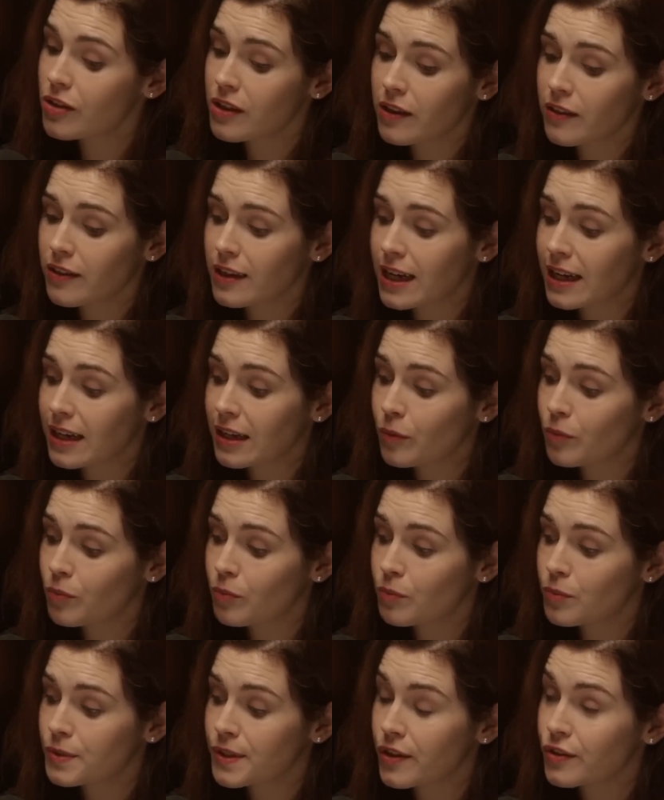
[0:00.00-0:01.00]
think that any
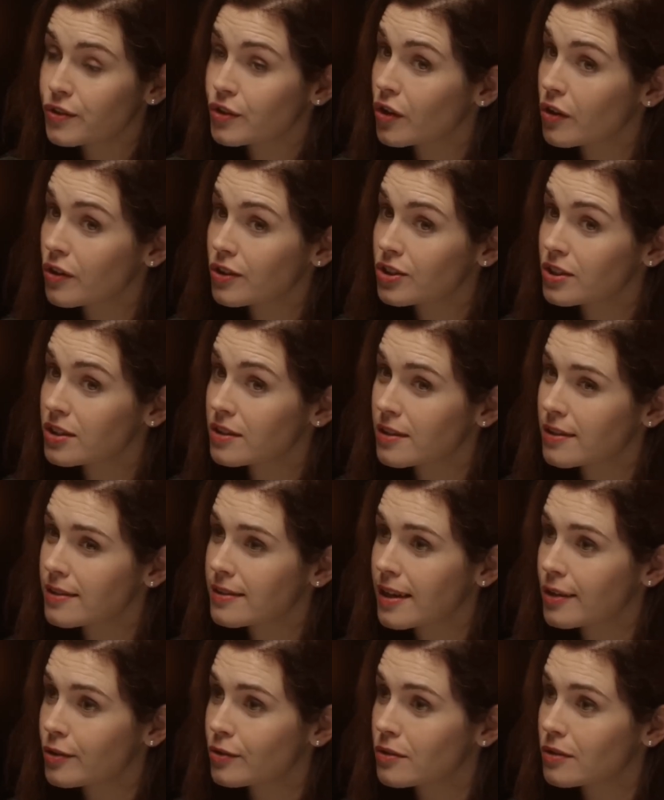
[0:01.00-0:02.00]
sociologist is
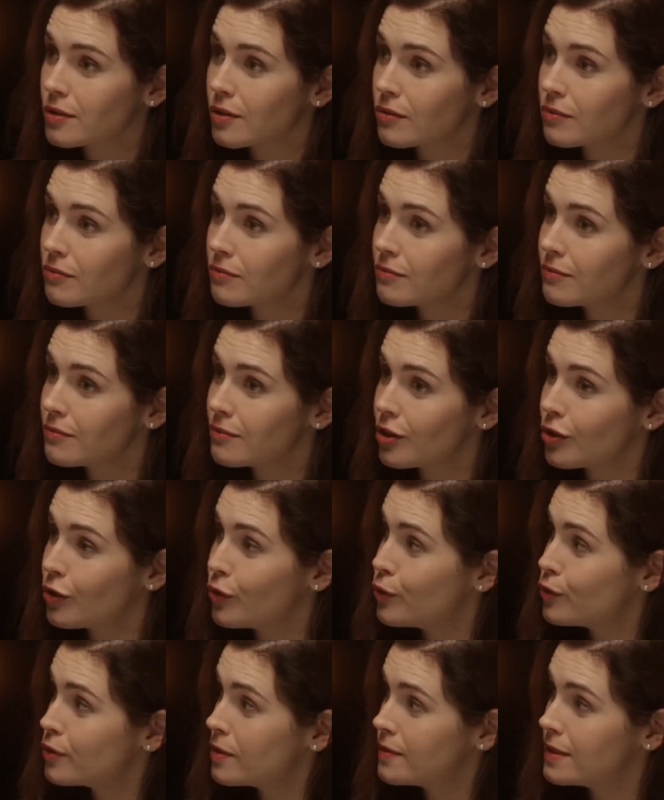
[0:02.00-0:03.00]
settled on the
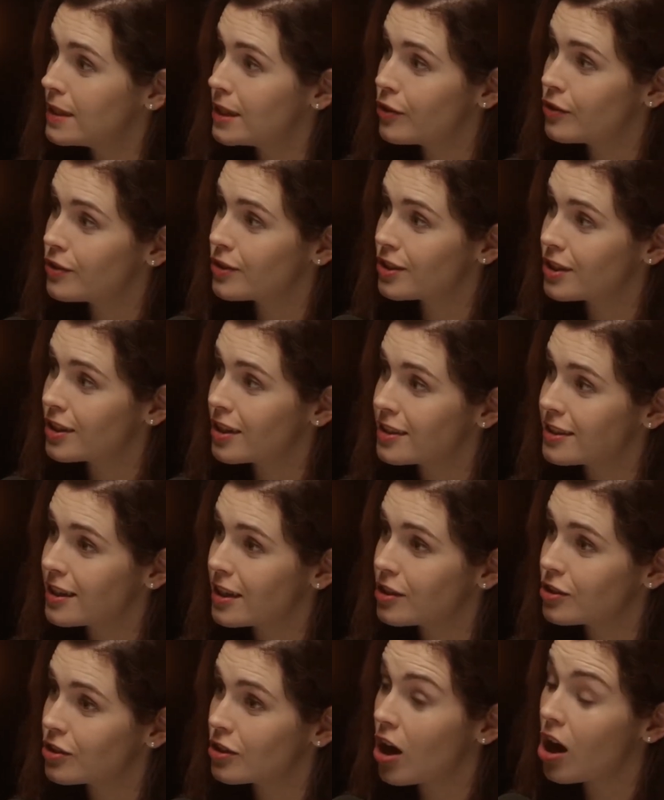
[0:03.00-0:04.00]
cause of
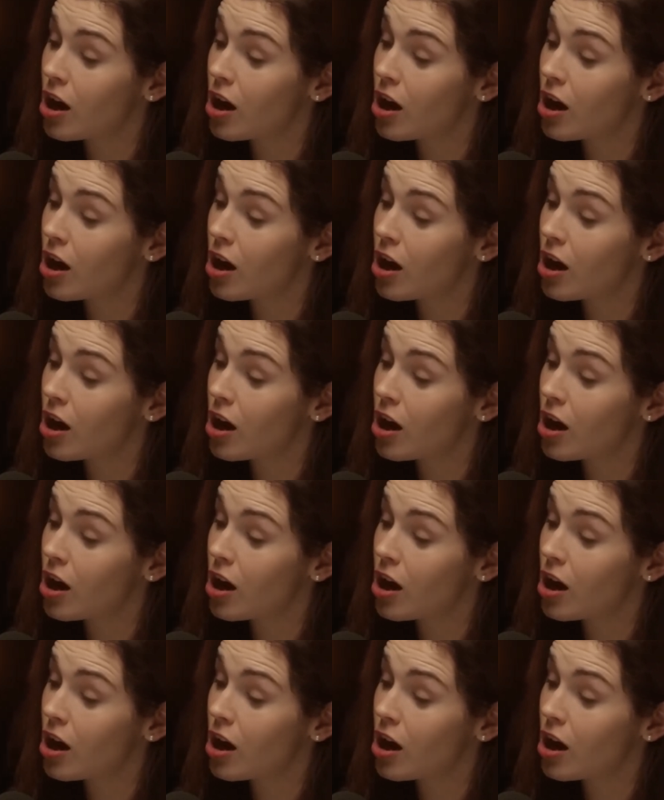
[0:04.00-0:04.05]
de-Christianization.